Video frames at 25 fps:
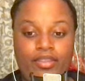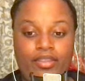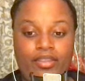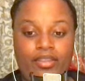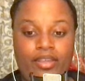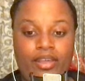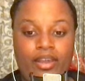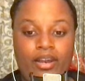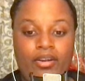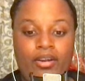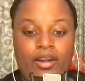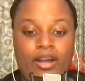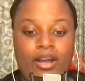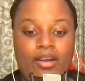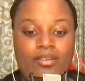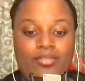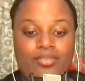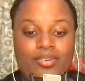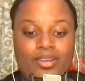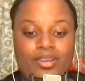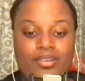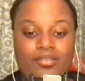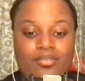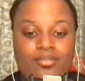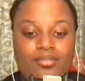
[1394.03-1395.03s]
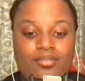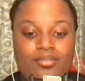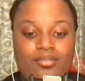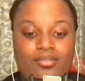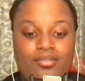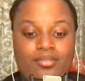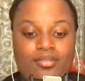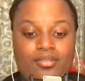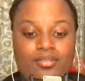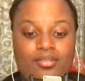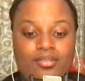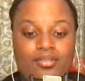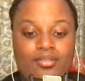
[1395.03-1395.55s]
let her have it.
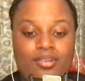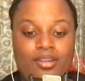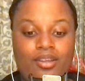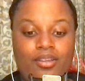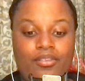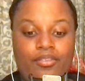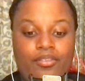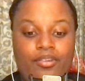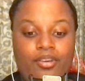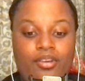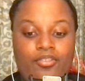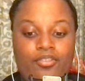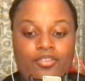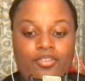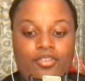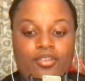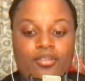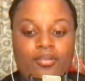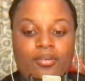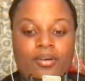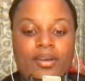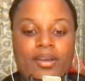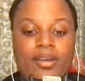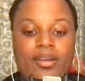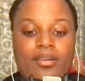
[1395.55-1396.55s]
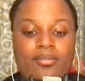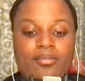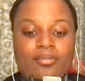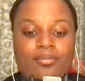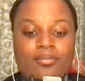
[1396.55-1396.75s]
Release it into the light.